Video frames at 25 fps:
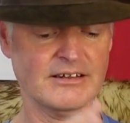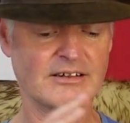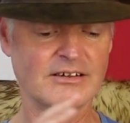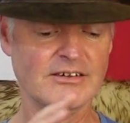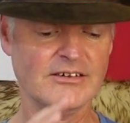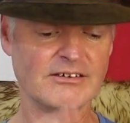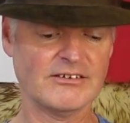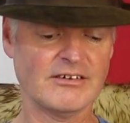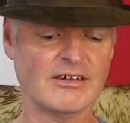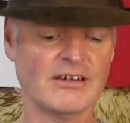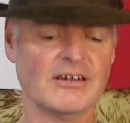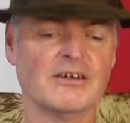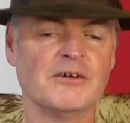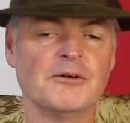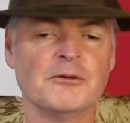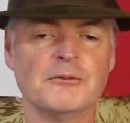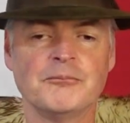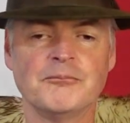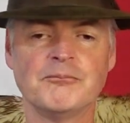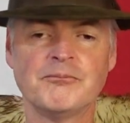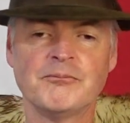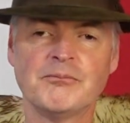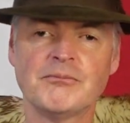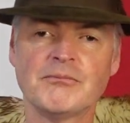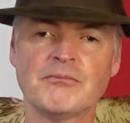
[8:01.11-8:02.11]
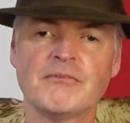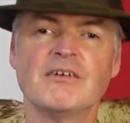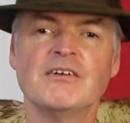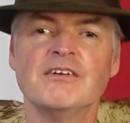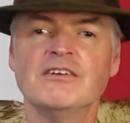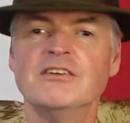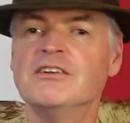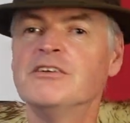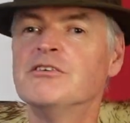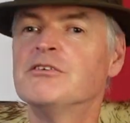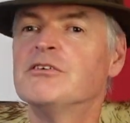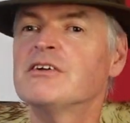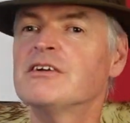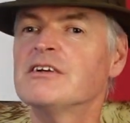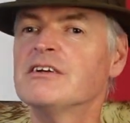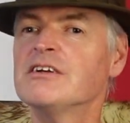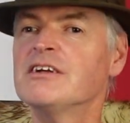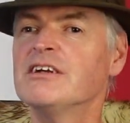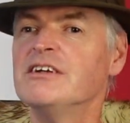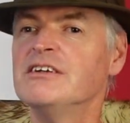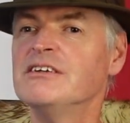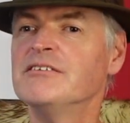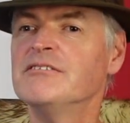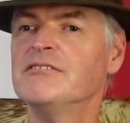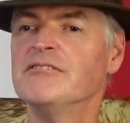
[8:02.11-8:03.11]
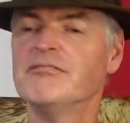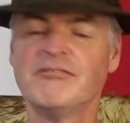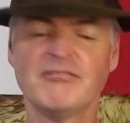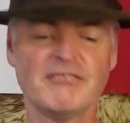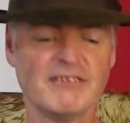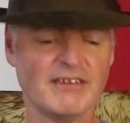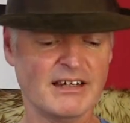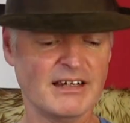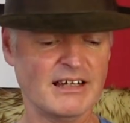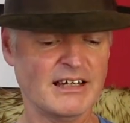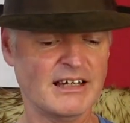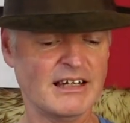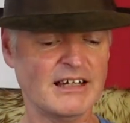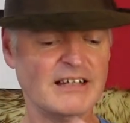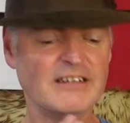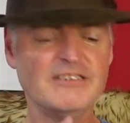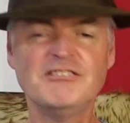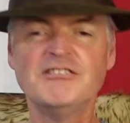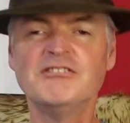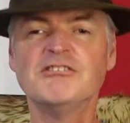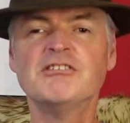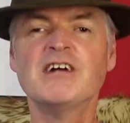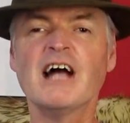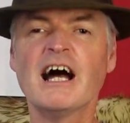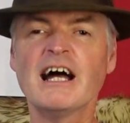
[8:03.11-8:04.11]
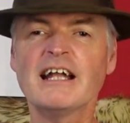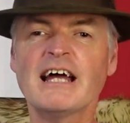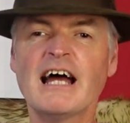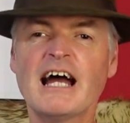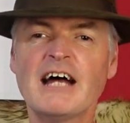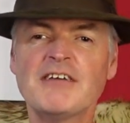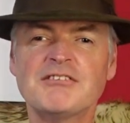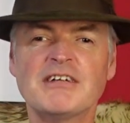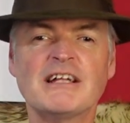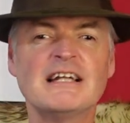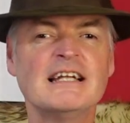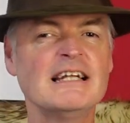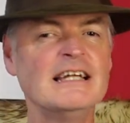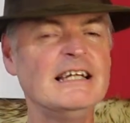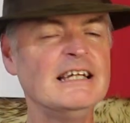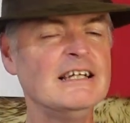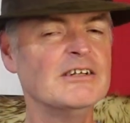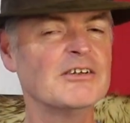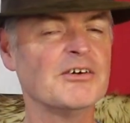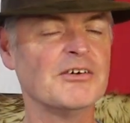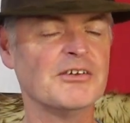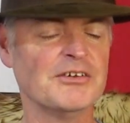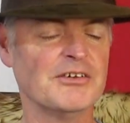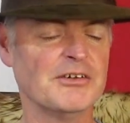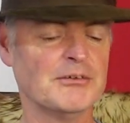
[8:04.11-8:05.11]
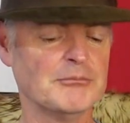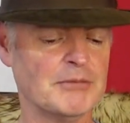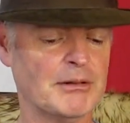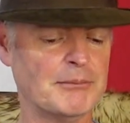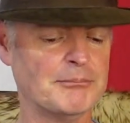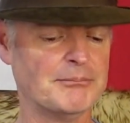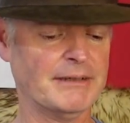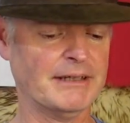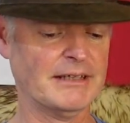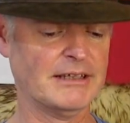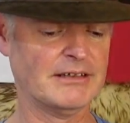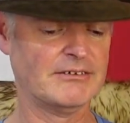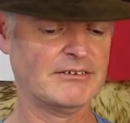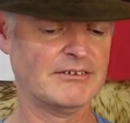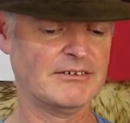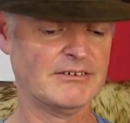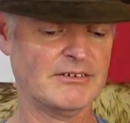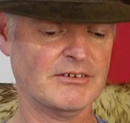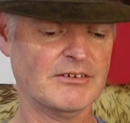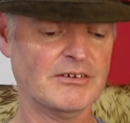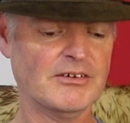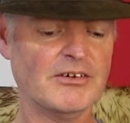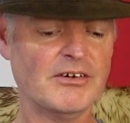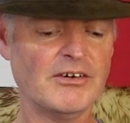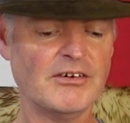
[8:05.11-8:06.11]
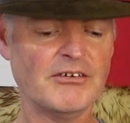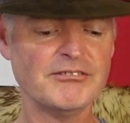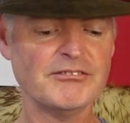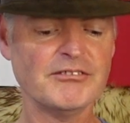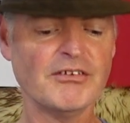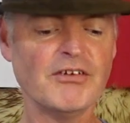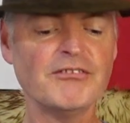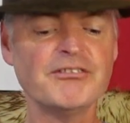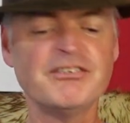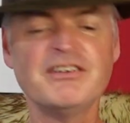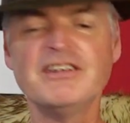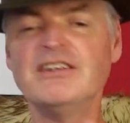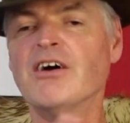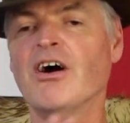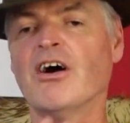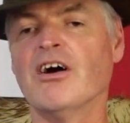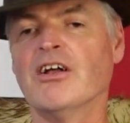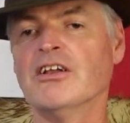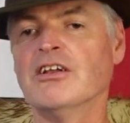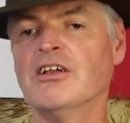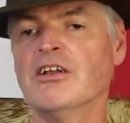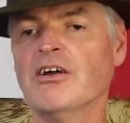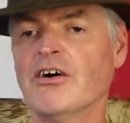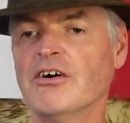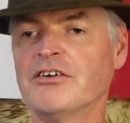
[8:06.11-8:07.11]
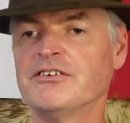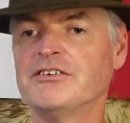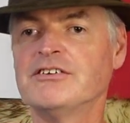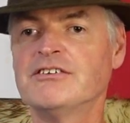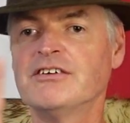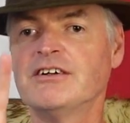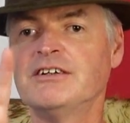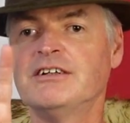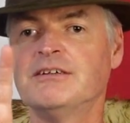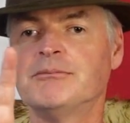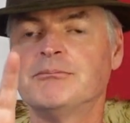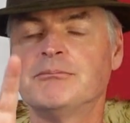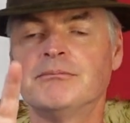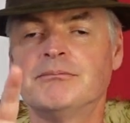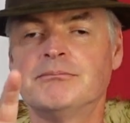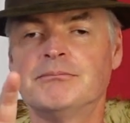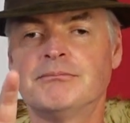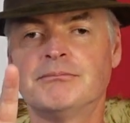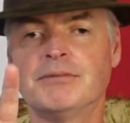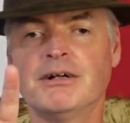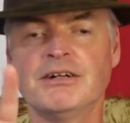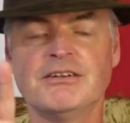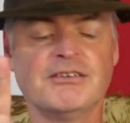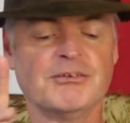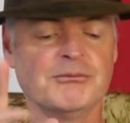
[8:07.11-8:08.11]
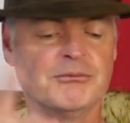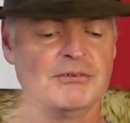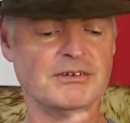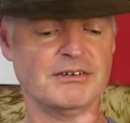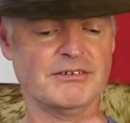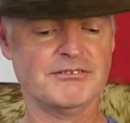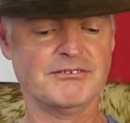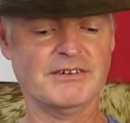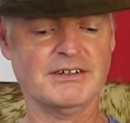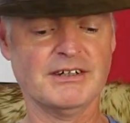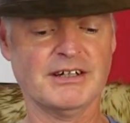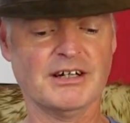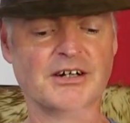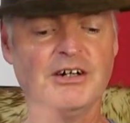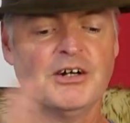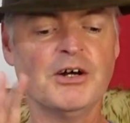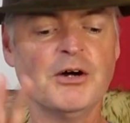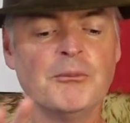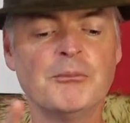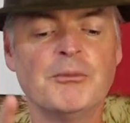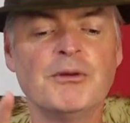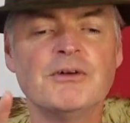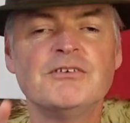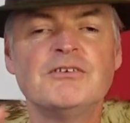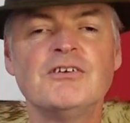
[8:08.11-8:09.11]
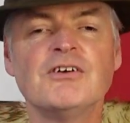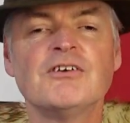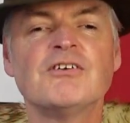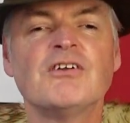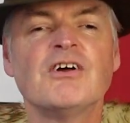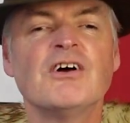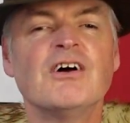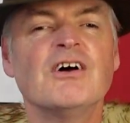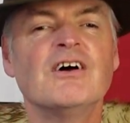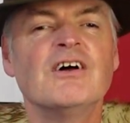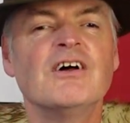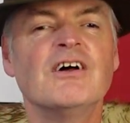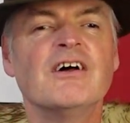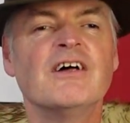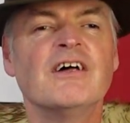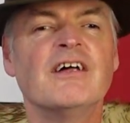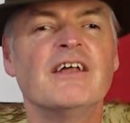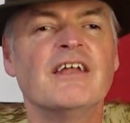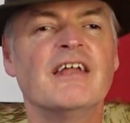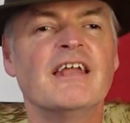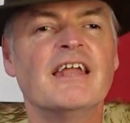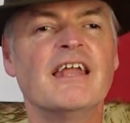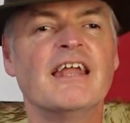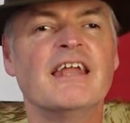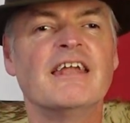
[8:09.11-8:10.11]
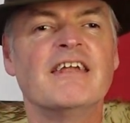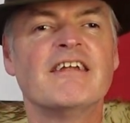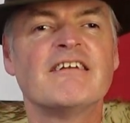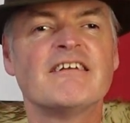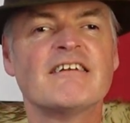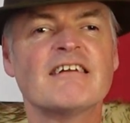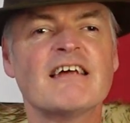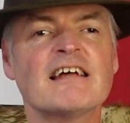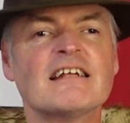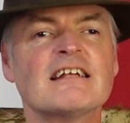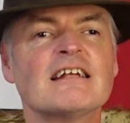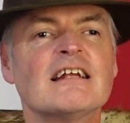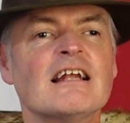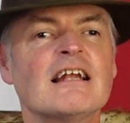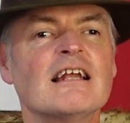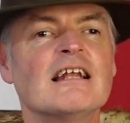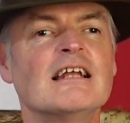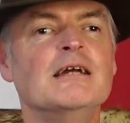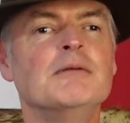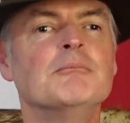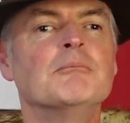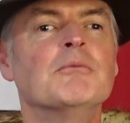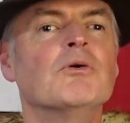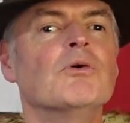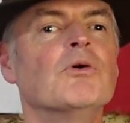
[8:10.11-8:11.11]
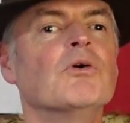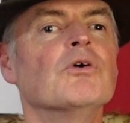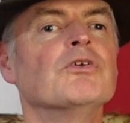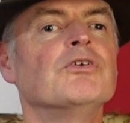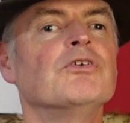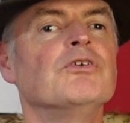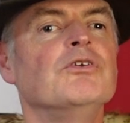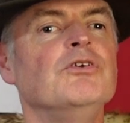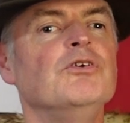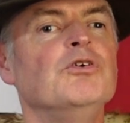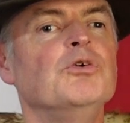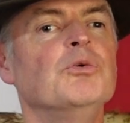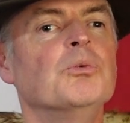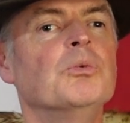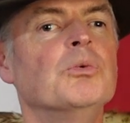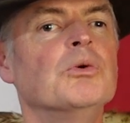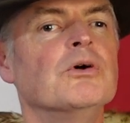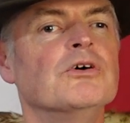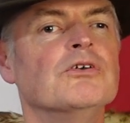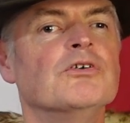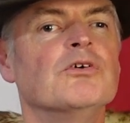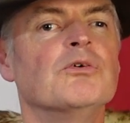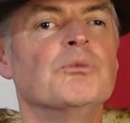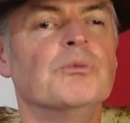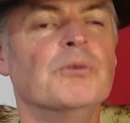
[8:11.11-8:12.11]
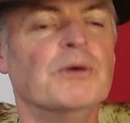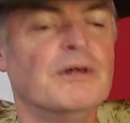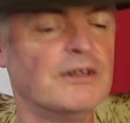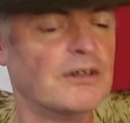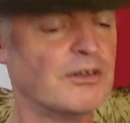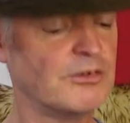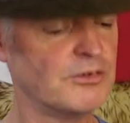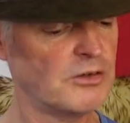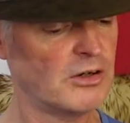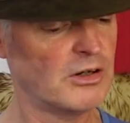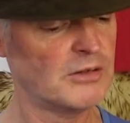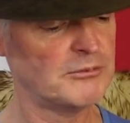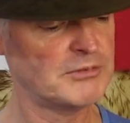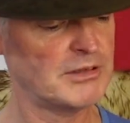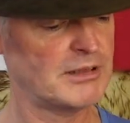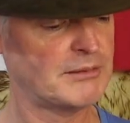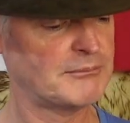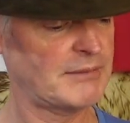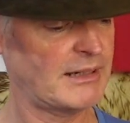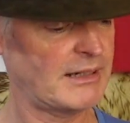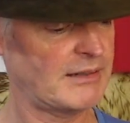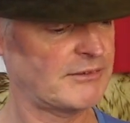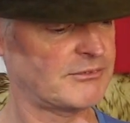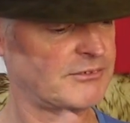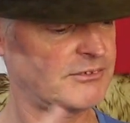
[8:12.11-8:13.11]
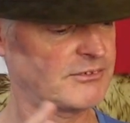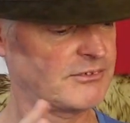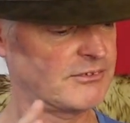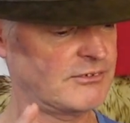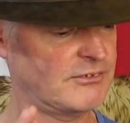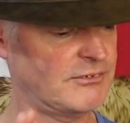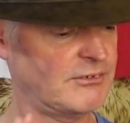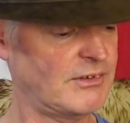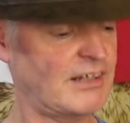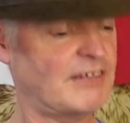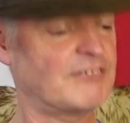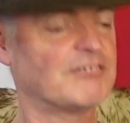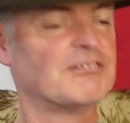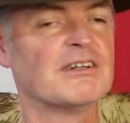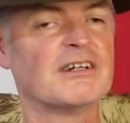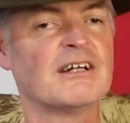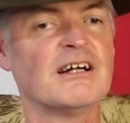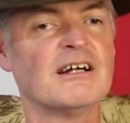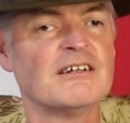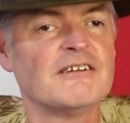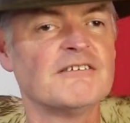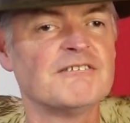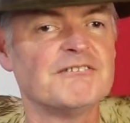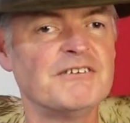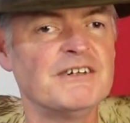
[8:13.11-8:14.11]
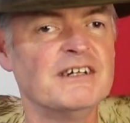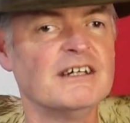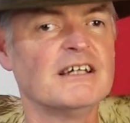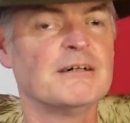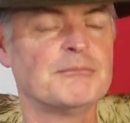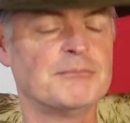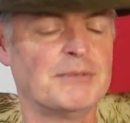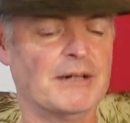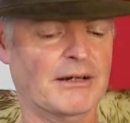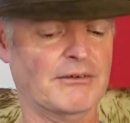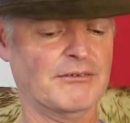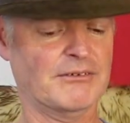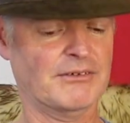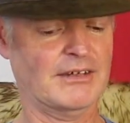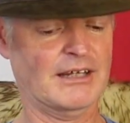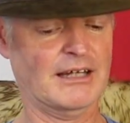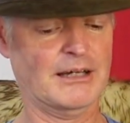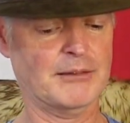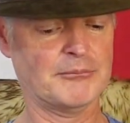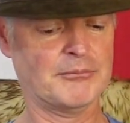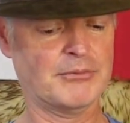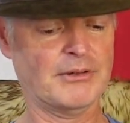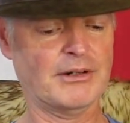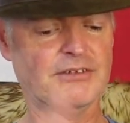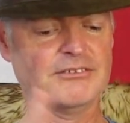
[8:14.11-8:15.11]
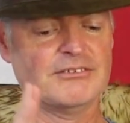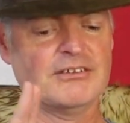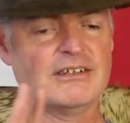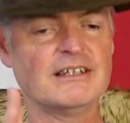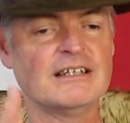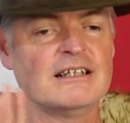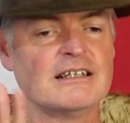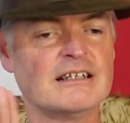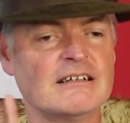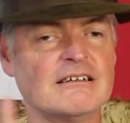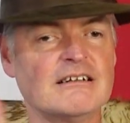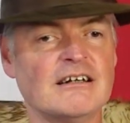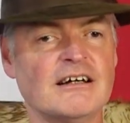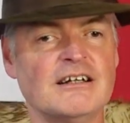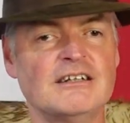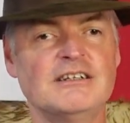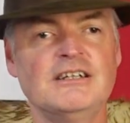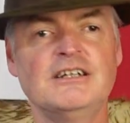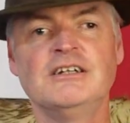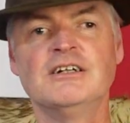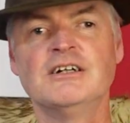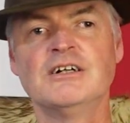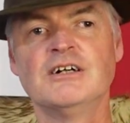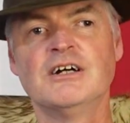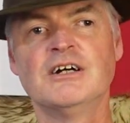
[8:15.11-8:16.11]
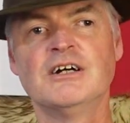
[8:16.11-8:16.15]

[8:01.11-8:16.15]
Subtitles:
So you kind of have to lean on them a bit. Obviously not a lot, it's only pressing with your finger, but just subtly more than you would with a normal mouse. You have to kind of think about that, press a little tiny